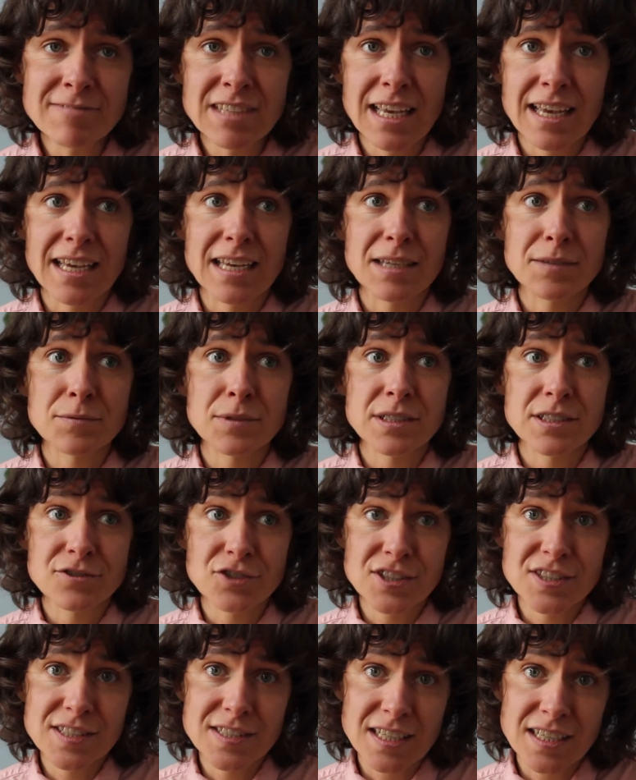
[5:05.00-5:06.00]
and
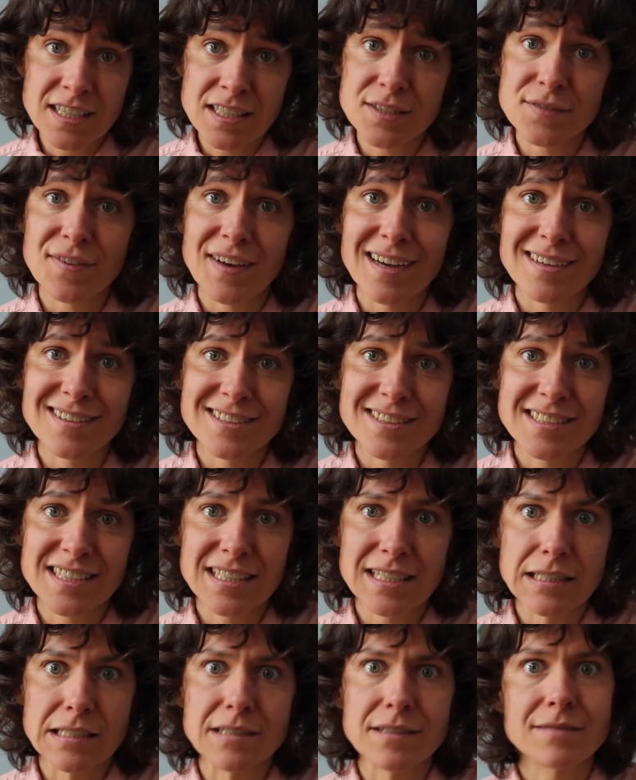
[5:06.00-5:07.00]
religious studies
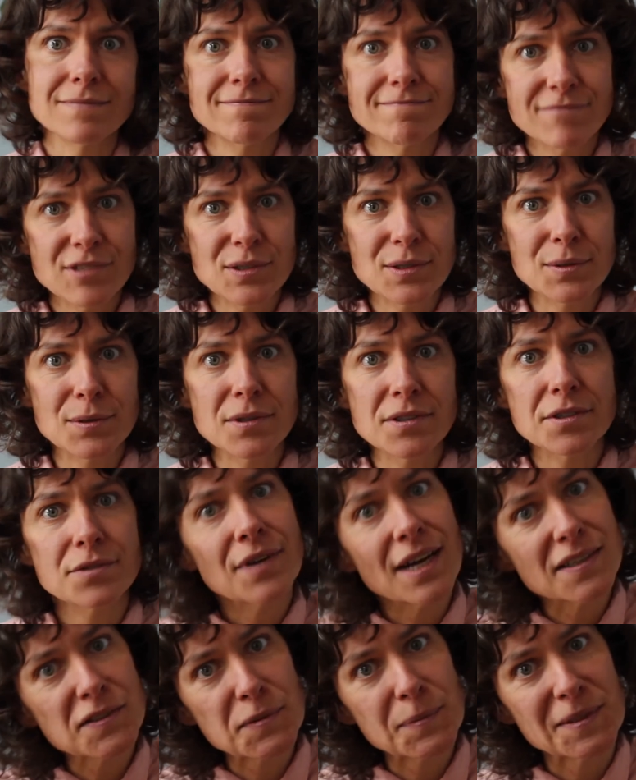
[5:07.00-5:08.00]
faculty and school
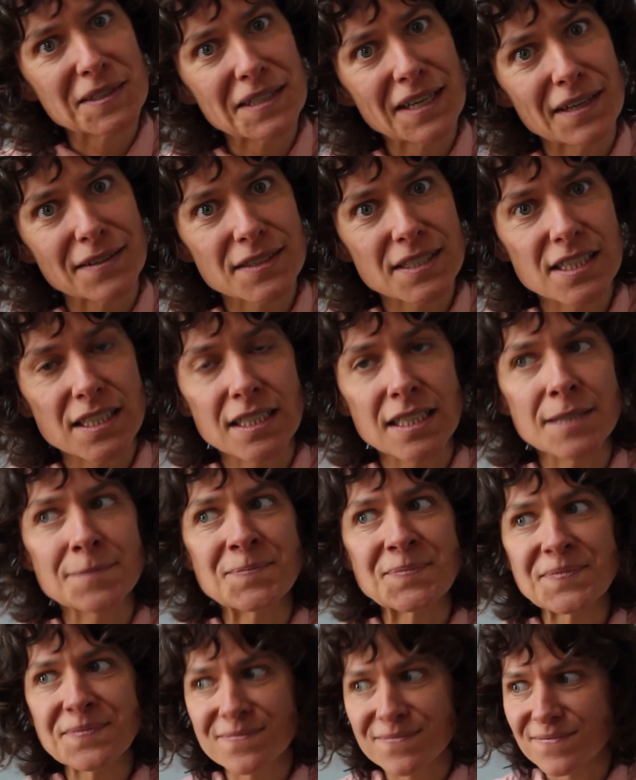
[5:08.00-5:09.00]
harassment counselor.
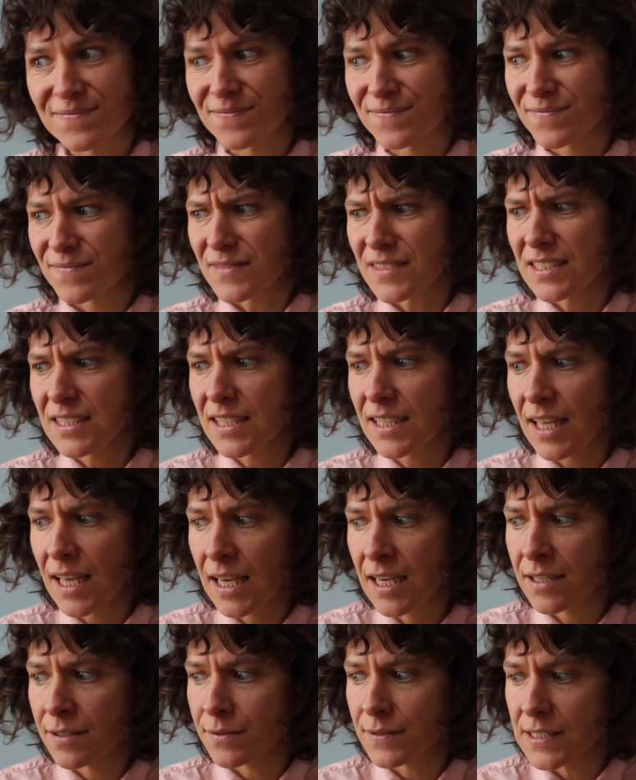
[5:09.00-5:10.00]

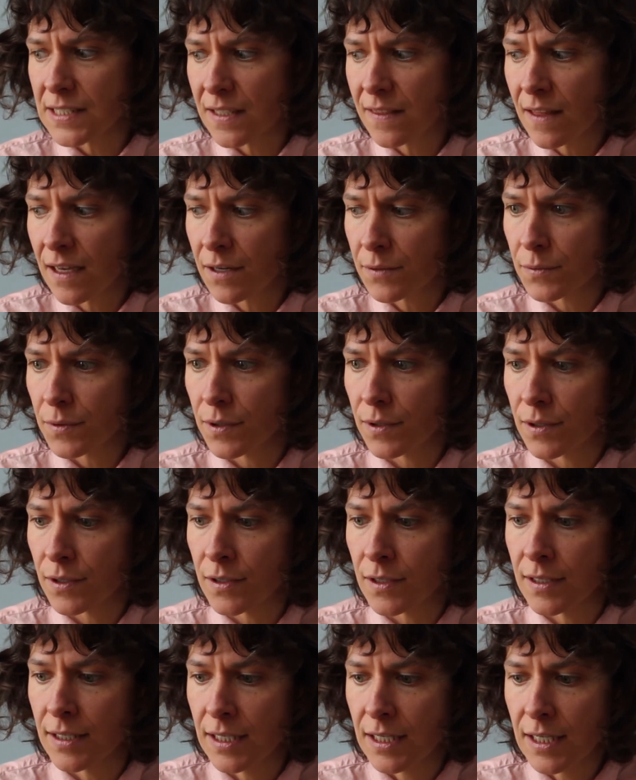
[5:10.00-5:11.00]
And it was in that
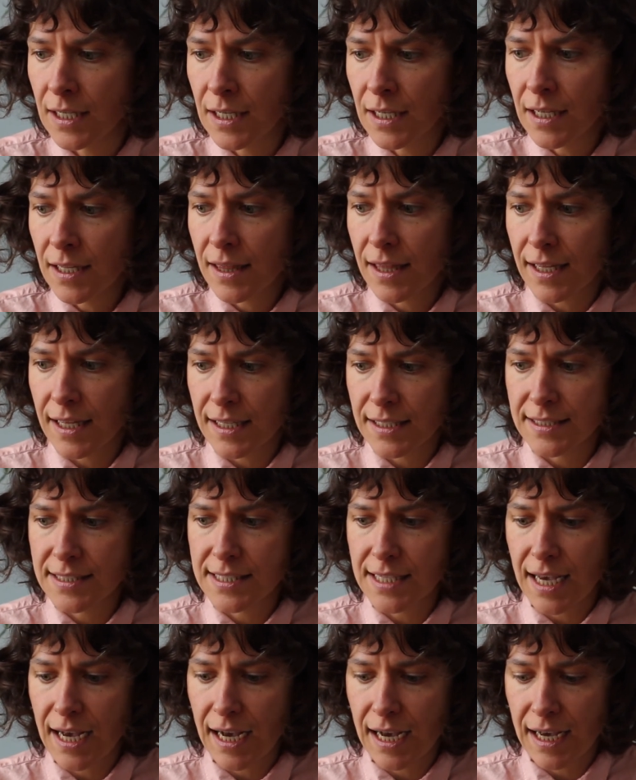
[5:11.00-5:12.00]
role that
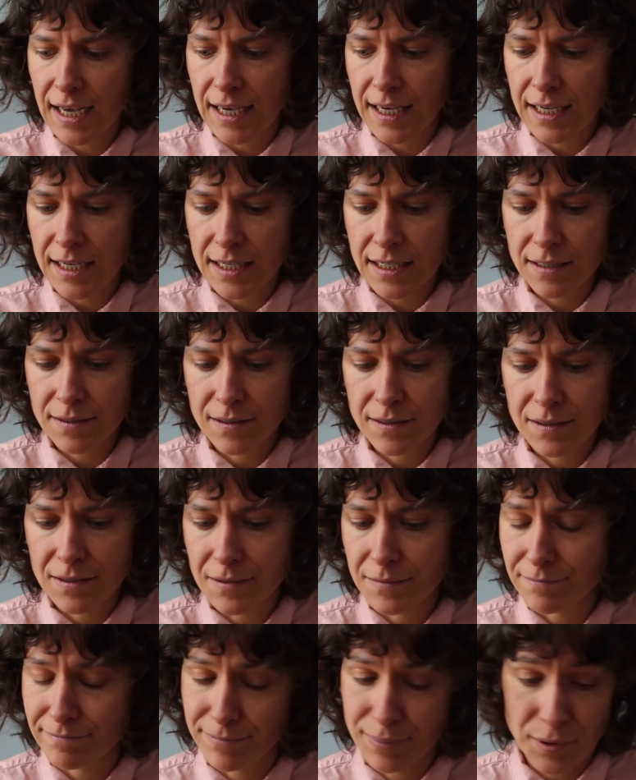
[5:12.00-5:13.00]
I
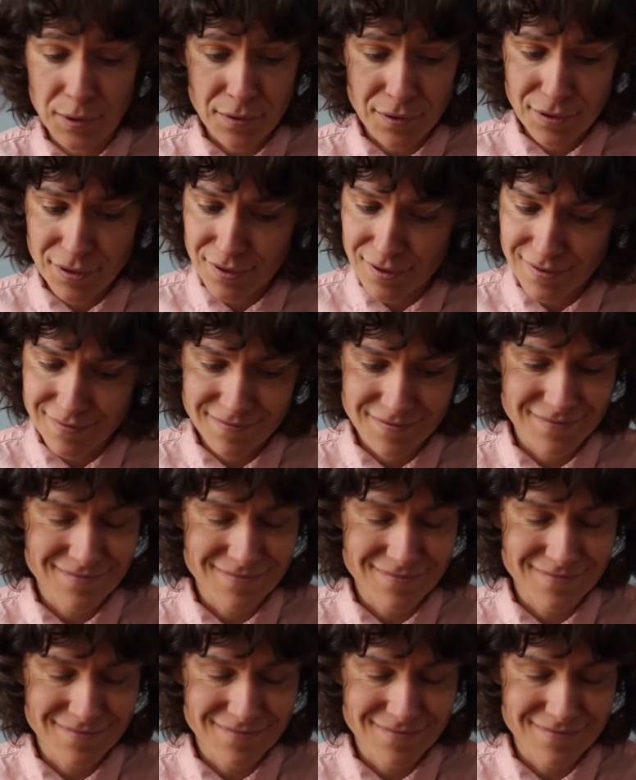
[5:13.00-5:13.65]
both